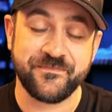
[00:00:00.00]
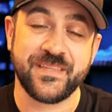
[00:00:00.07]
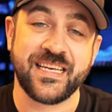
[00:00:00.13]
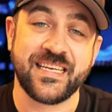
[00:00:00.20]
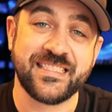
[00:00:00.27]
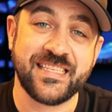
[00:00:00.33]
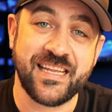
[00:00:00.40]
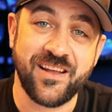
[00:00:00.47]
like
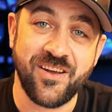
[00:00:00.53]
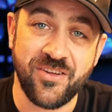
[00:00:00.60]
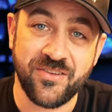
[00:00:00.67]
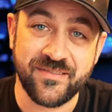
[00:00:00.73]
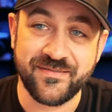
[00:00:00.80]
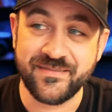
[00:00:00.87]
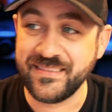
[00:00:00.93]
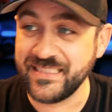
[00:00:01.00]
I said,
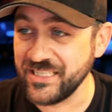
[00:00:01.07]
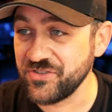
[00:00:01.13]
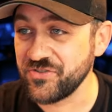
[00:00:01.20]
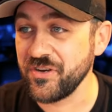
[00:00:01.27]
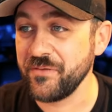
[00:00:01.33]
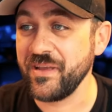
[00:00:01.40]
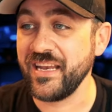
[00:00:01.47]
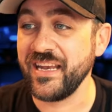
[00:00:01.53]
I'll
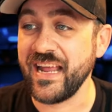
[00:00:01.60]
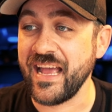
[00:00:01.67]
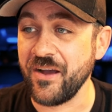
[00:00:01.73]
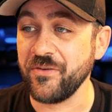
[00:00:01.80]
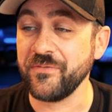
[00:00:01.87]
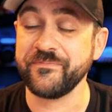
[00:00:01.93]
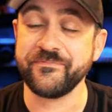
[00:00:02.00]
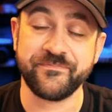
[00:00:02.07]
distribute it
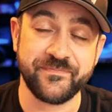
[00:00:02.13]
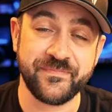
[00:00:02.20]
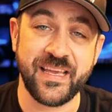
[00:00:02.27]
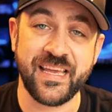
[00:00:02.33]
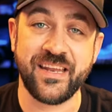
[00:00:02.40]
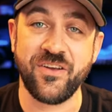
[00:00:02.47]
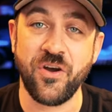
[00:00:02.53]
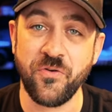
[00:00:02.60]
out.
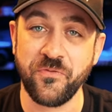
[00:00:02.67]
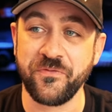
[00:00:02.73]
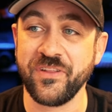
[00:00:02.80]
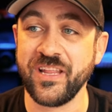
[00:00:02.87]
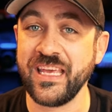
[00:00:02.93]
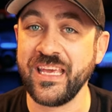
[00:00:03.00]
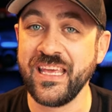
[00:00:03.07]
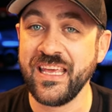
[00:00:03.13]
And
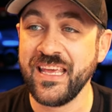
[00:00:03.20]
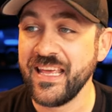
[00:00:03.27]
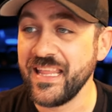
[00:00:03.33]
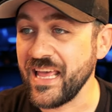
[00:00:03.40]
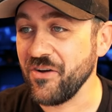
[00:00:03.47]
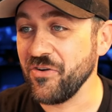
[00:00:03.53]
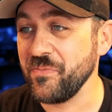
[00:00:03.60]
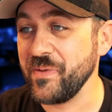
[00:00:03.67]
hopefully
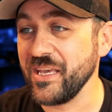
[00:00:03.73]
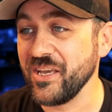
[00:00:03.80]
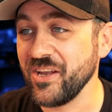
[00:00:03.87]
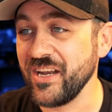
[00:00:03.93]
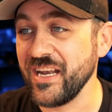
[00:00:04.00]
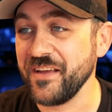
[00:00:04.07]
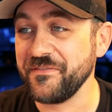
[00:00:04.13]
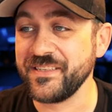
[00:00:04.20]
that will be good
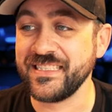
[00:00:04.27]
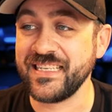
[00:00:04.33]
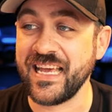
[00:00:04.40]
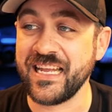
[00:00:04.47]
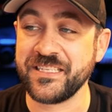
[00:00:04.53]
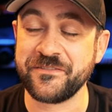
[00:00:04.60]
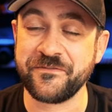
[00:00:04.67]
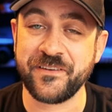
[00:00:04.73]
enough to
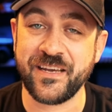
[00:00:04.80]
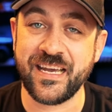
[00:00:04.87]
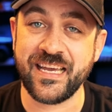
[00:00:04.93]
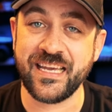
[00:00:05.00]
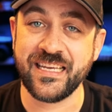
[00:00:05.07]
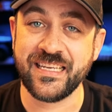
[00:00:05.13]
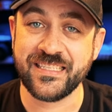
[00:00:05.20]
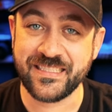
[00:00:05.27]

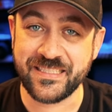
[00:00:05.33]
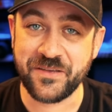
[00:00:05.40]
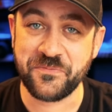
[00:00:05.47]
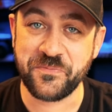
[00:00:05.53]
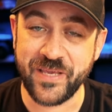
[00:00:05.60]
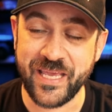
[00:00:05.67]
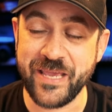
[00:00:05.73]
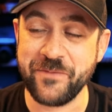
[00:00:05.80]
satisfy
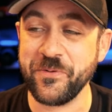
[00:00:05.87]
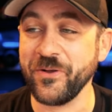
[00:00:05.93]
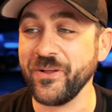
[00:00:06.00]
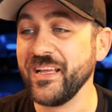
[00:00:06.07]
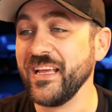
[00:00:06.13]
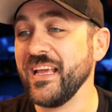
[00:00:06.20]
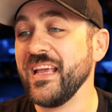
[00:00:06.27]
some people.